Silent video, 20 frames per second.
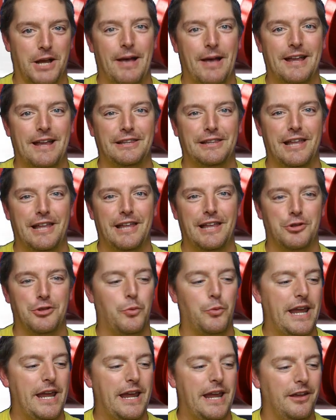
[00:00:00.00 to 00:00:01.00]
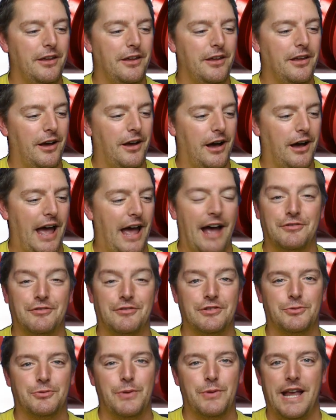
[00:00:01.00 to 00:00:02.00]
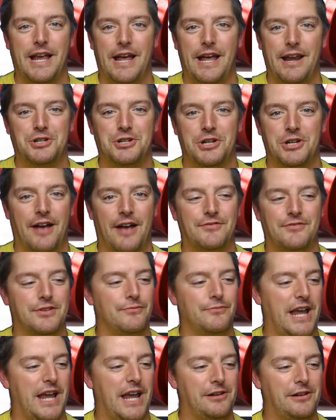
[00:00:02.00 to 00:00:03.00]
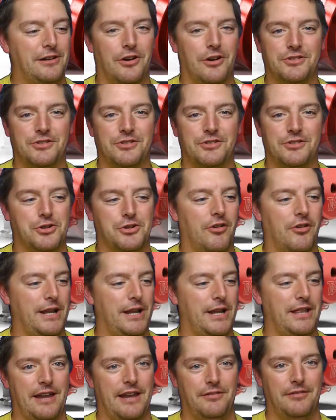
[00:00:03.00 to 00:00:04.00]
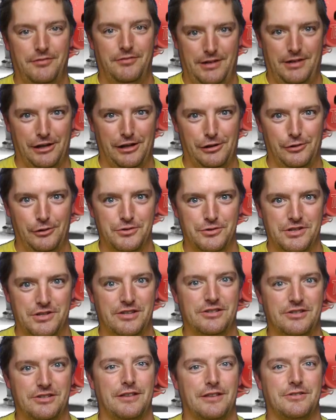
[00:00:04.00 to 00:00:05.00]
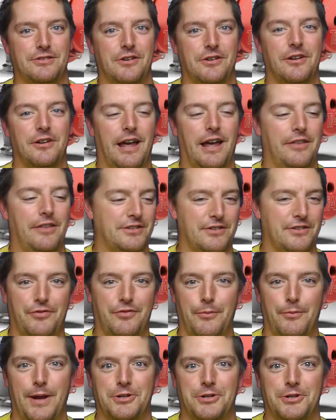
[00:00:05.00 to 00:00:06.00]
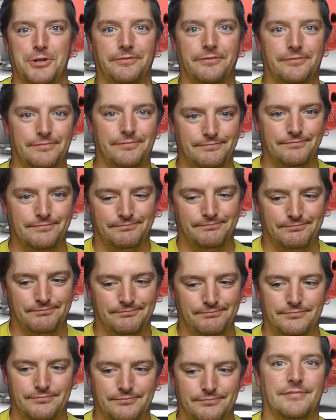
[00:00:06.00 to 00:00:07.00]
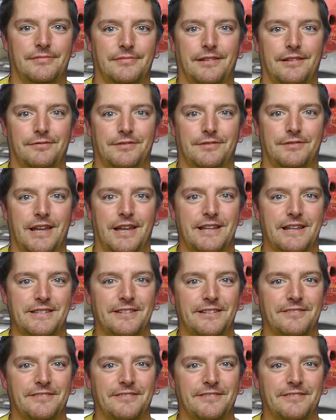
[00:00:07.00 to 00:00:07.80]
in later in the week. after this weekend, I should have some data logs to show everybody that includes this sensor and this information. Take it easy.